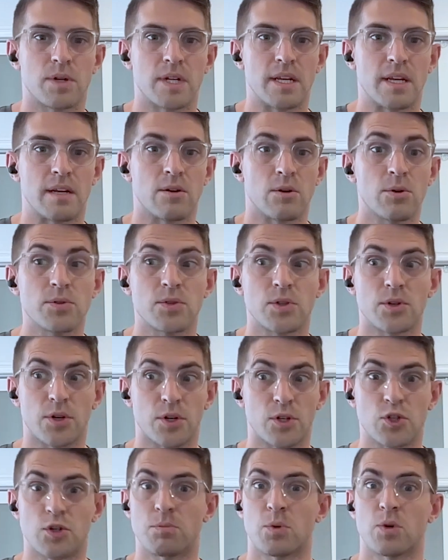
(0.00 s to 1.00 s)
you get older,
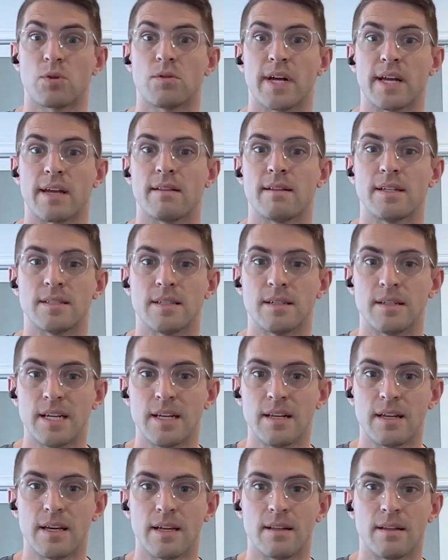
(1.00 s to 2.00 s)
because you're more likely to
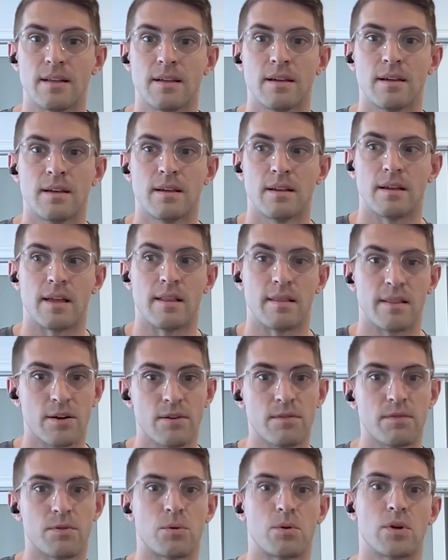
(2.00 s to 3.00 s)
need it. And
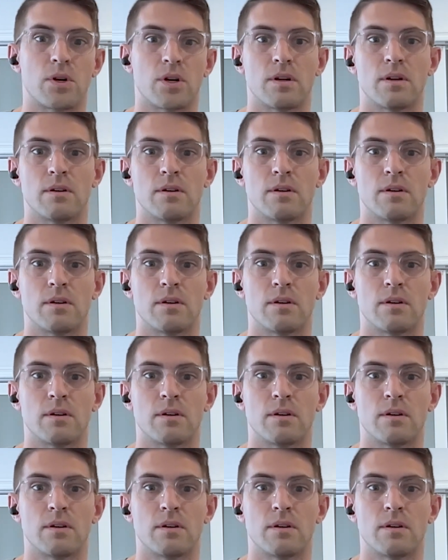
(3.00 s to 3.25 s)
therefore,